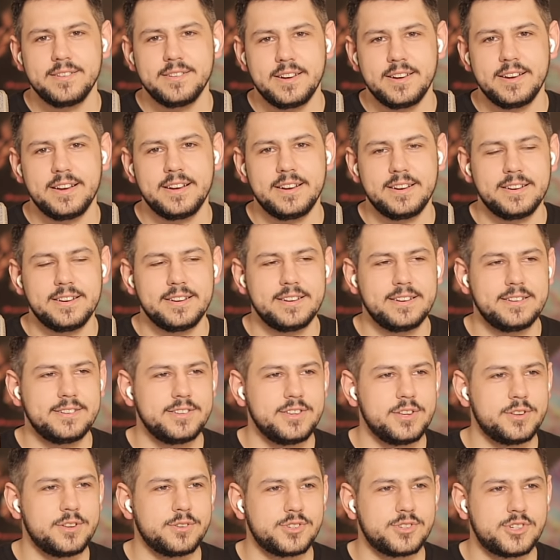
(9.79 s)

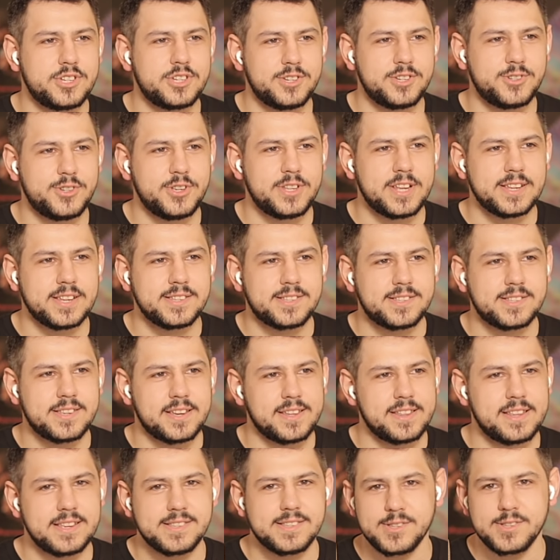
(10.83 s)
You know, she does
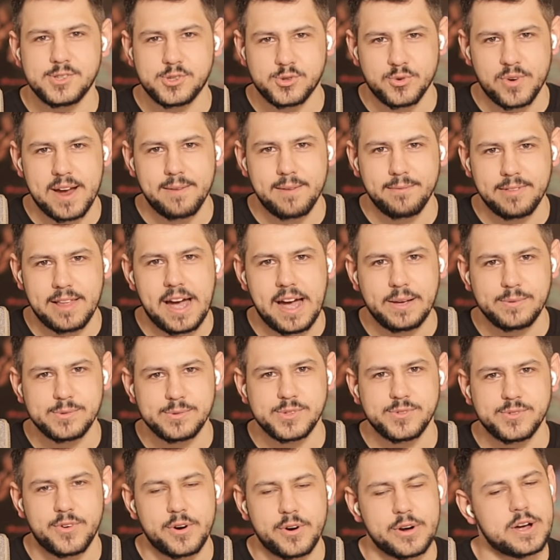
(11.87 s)
these Instagram lives
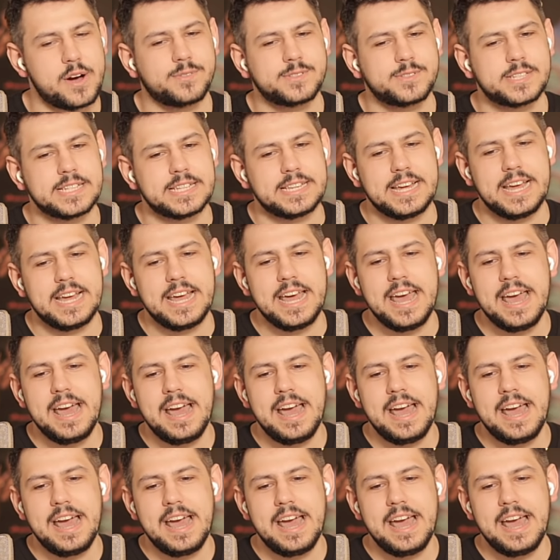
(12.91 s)
very often,